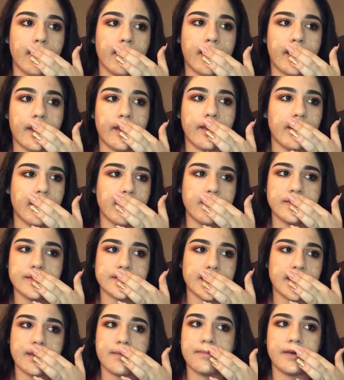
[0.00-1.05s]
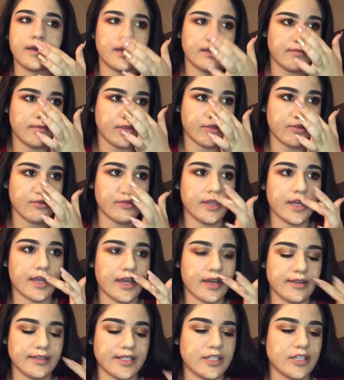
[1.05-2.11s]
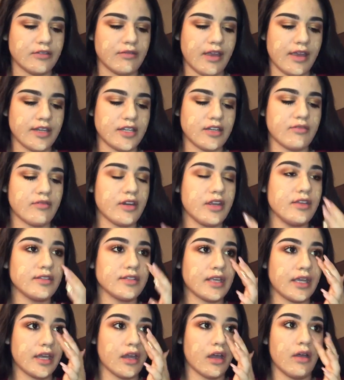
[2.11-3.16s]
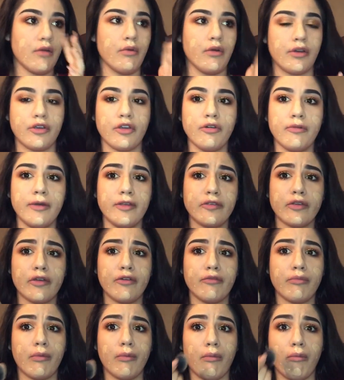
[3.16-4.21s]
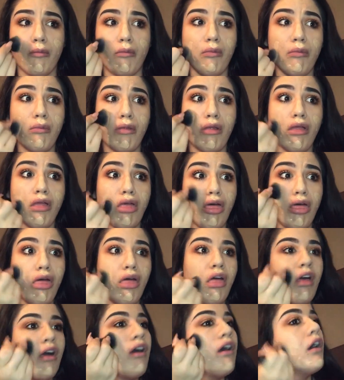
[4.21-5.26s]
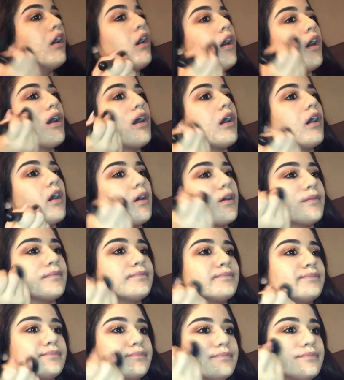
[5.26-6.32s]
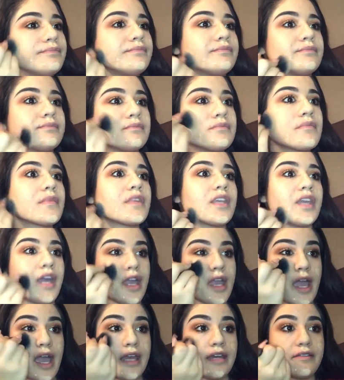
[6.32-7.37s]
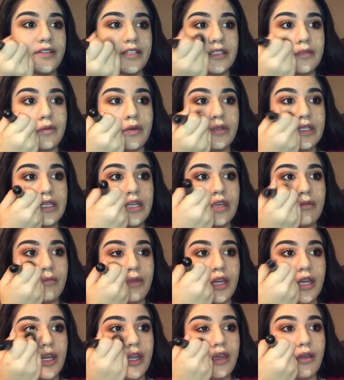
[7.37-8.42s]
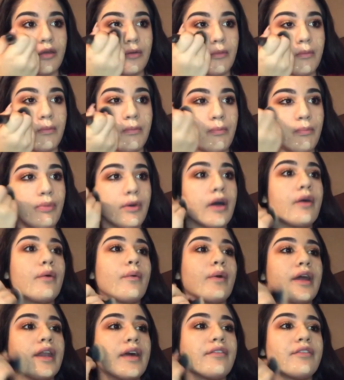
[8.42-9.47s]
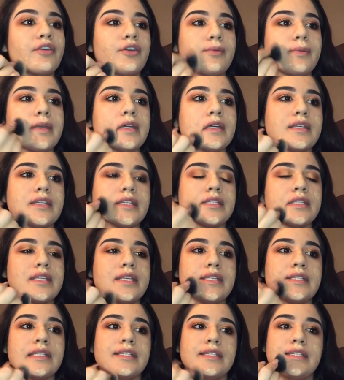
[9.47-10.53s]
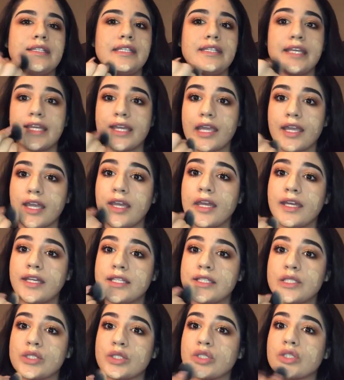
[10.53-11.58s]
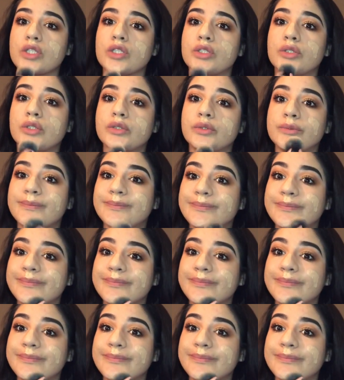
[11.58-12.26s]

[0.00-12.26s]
that he was like putting me through that kind of situation where he's like, I want to kill myself, blah blah blah. Yeah, kind of exposing him right now, but whatever, because he's a dick, so